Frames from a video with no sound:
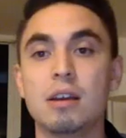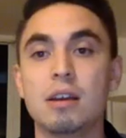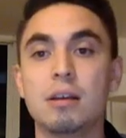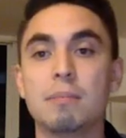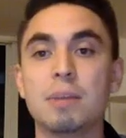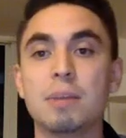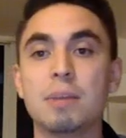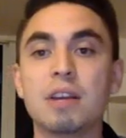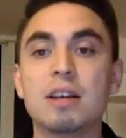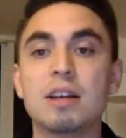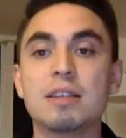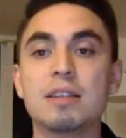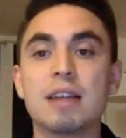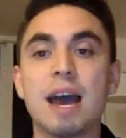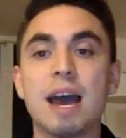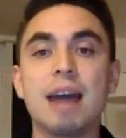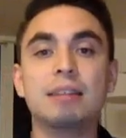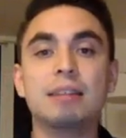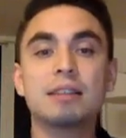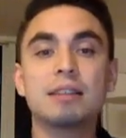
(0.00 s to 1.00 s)
Because
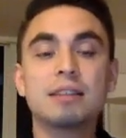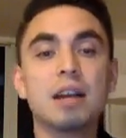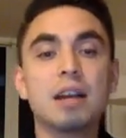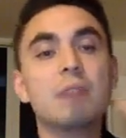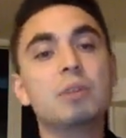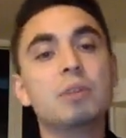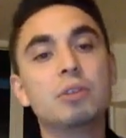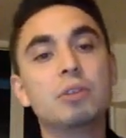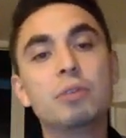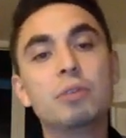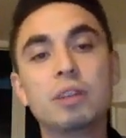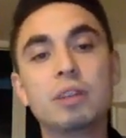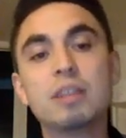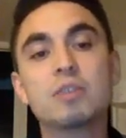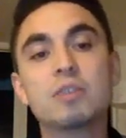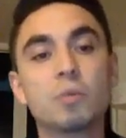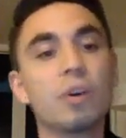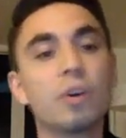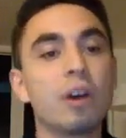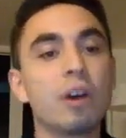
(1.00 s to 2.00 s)
at the time you're doing
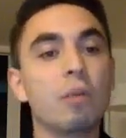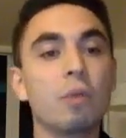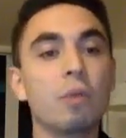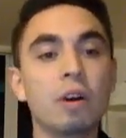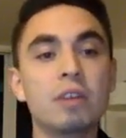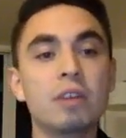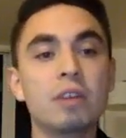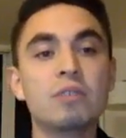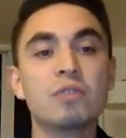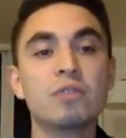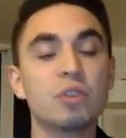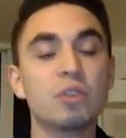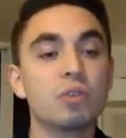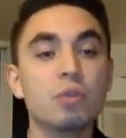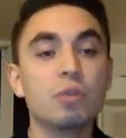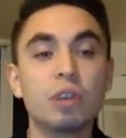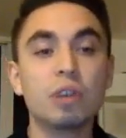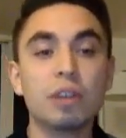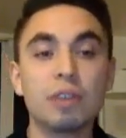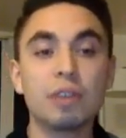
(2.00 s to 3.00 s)
these one-on-ones,
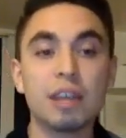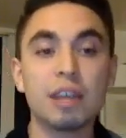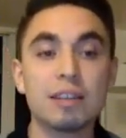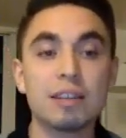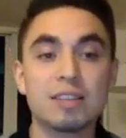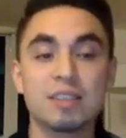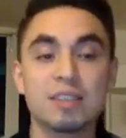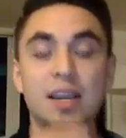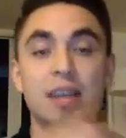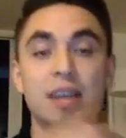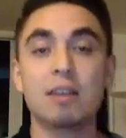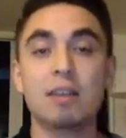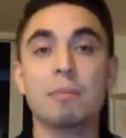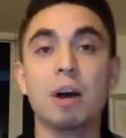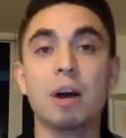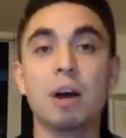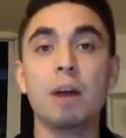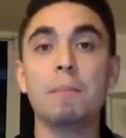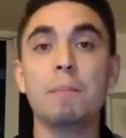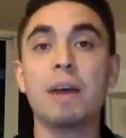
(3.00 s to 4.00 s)
you could then sign them
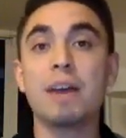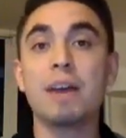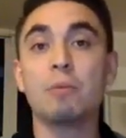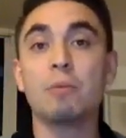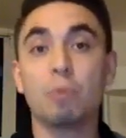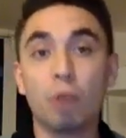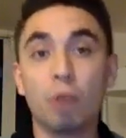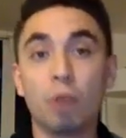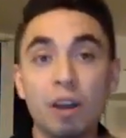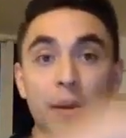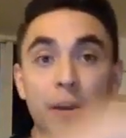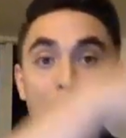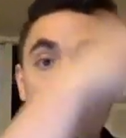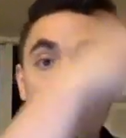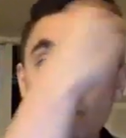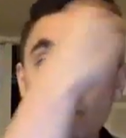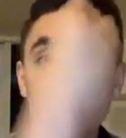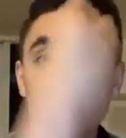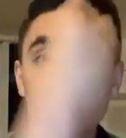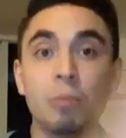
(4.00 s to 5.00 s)
up and run a
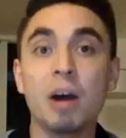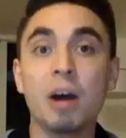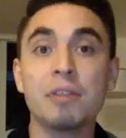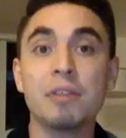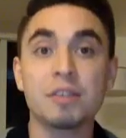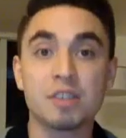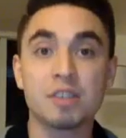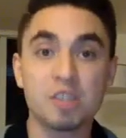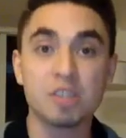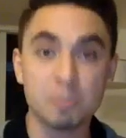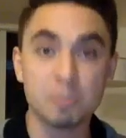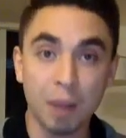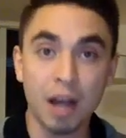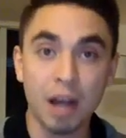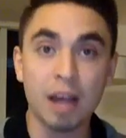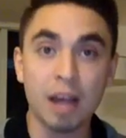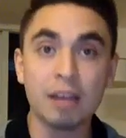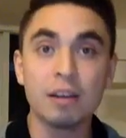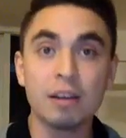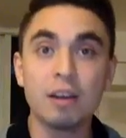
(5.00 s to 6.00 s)
boiling room on the
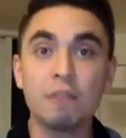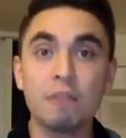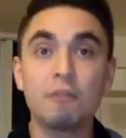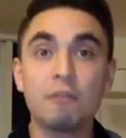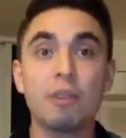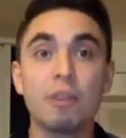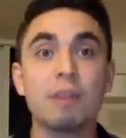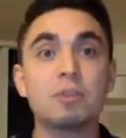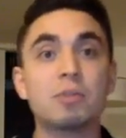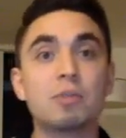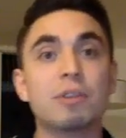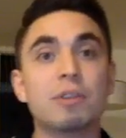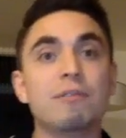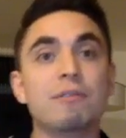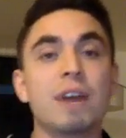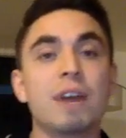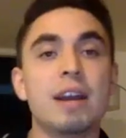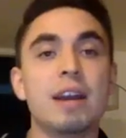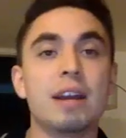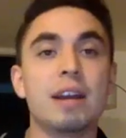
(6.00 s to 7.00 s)
spot for them to
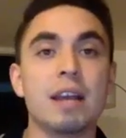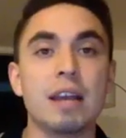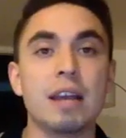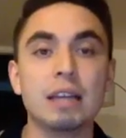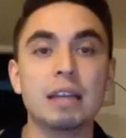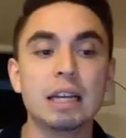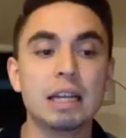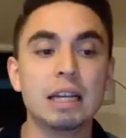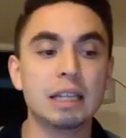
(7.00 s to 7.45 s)
invite at 8.